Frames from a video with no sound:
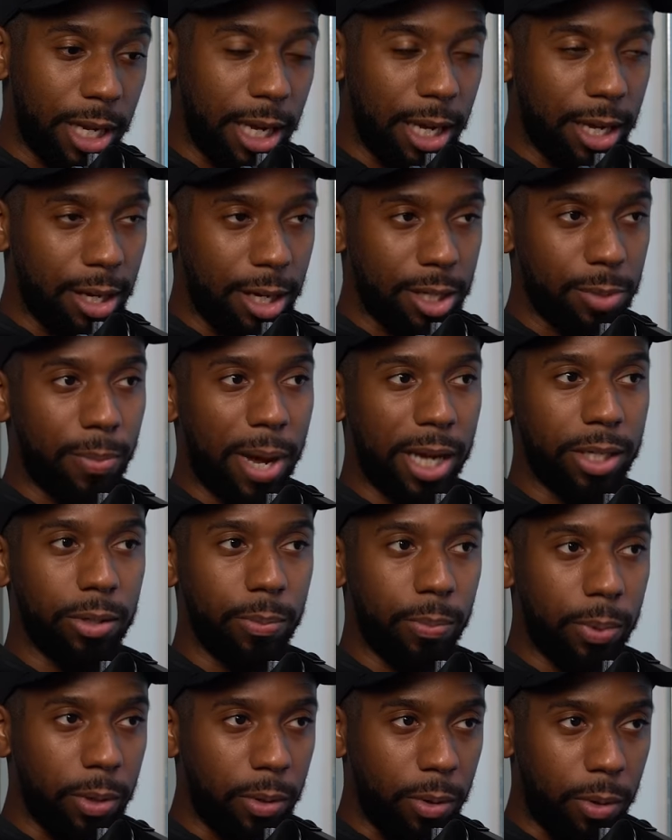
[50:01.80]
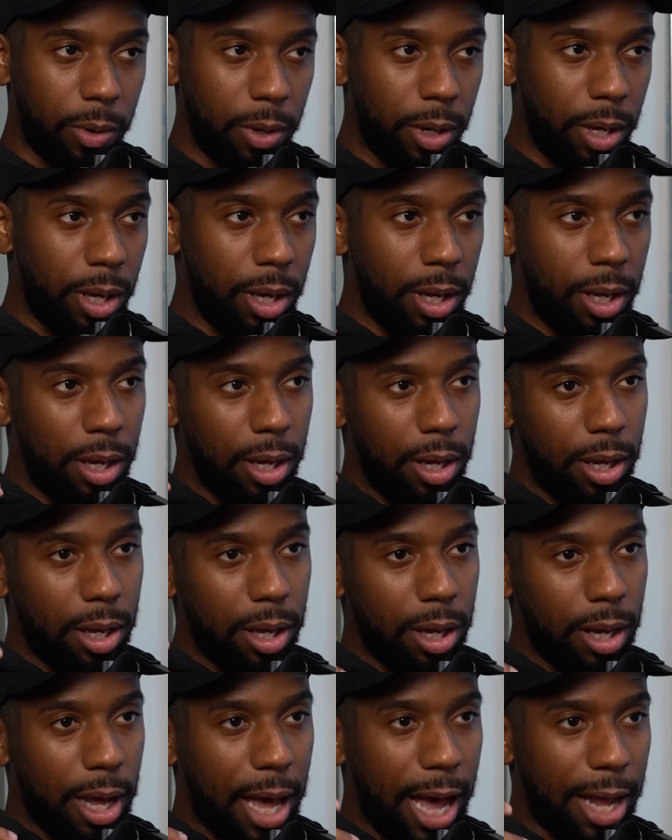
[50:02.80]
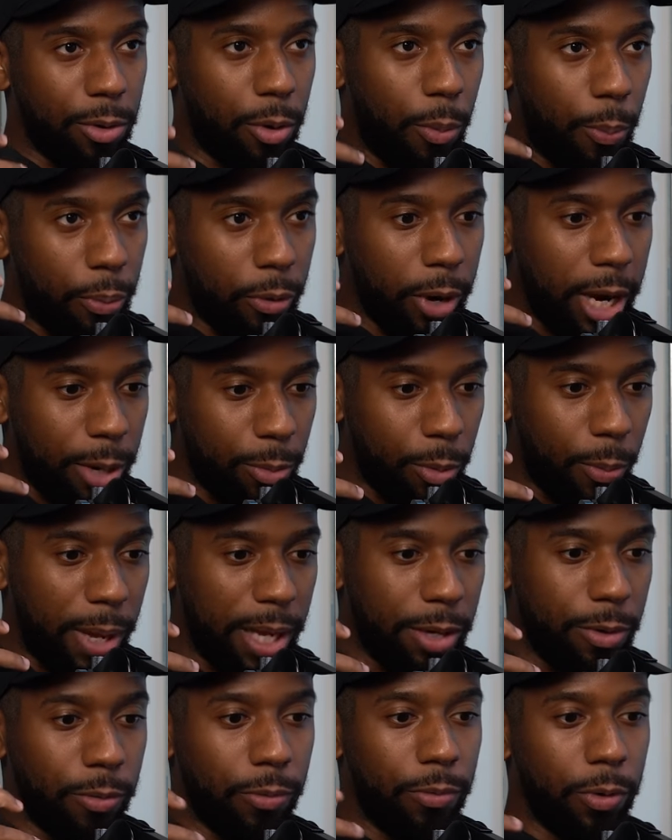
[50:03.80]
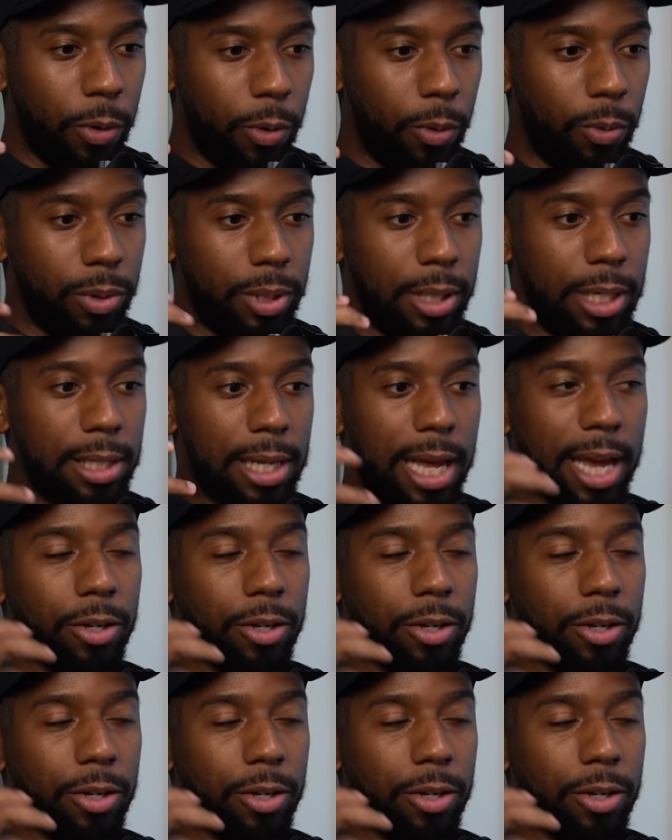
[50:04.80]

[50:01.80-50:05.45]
taking this magic pill, and your brain will make you feel these